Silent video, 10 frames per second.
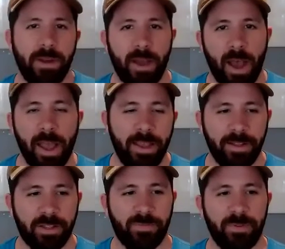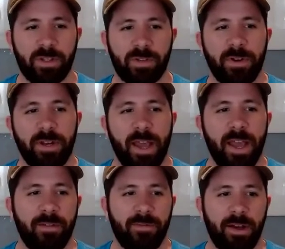it's funny. I
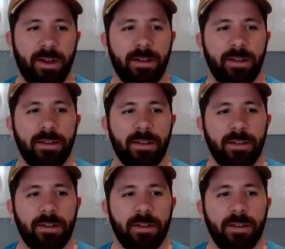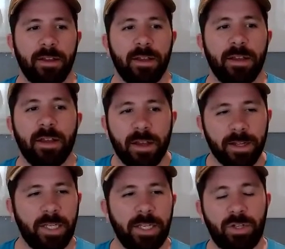have a
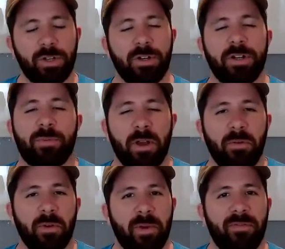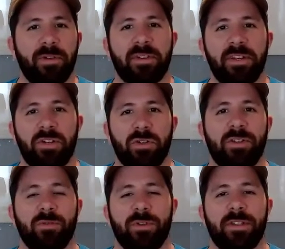t-shirt. It's probably one of my favorite t-shirts,
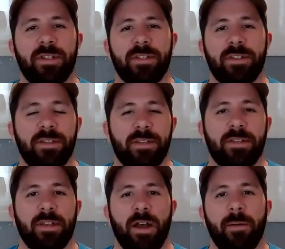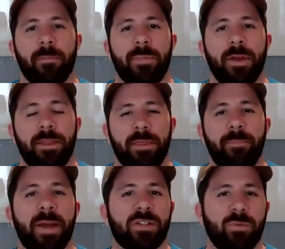and what it says is the
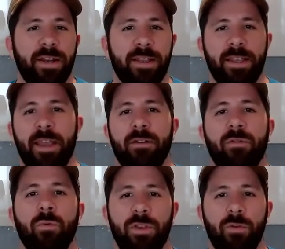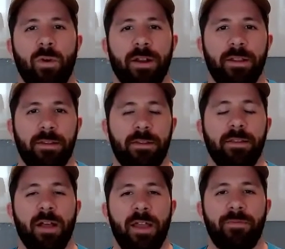best way to get what you want in
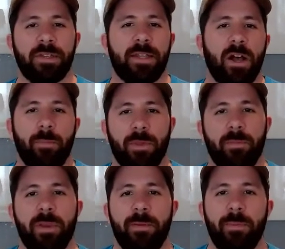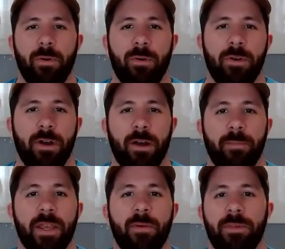life is to help other people
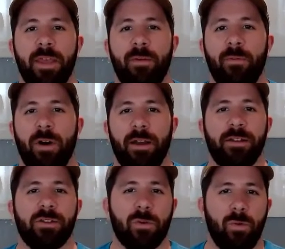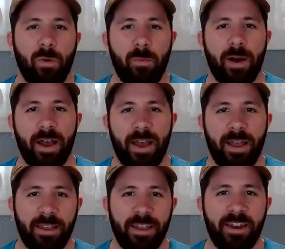get what they want. It's a quote
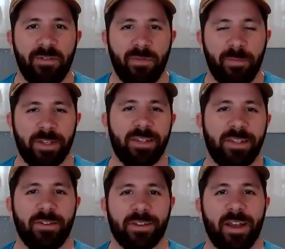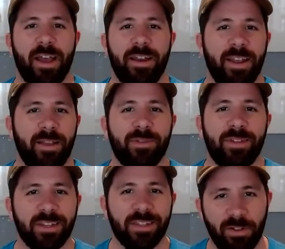by an infamous sales guy named
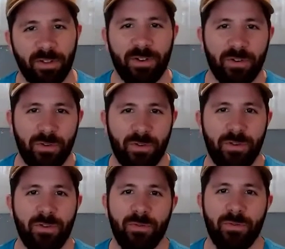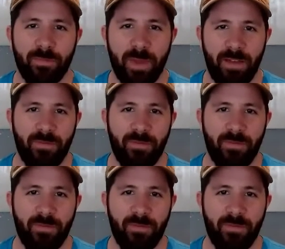Zig Ziglar, who you may have